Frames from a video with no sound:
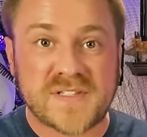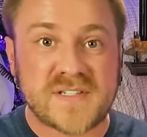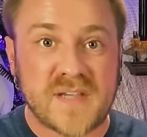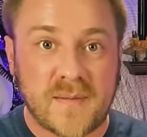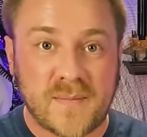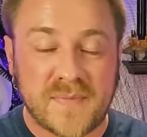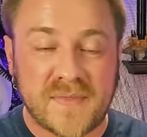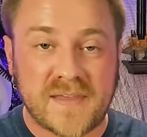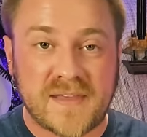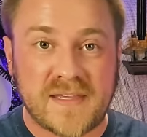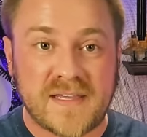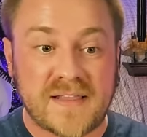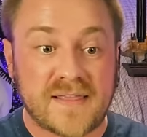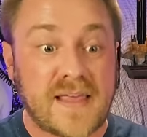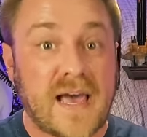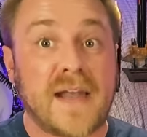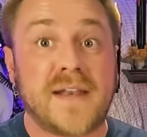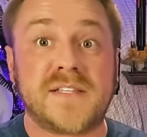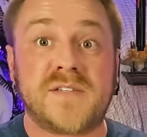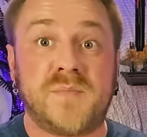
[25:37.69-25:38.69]
something,
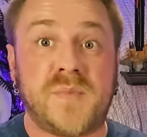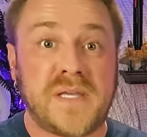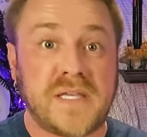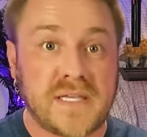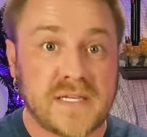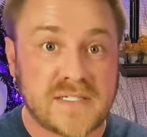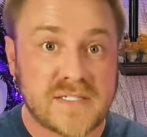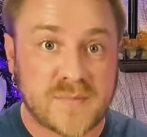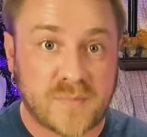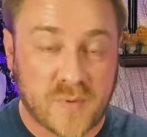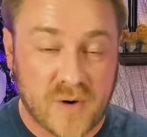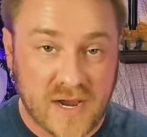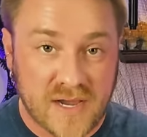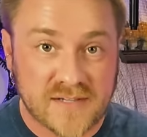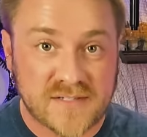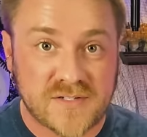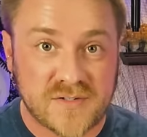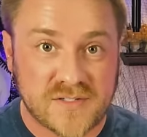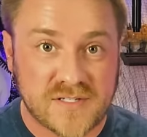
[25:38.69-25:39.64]
that is being expressed.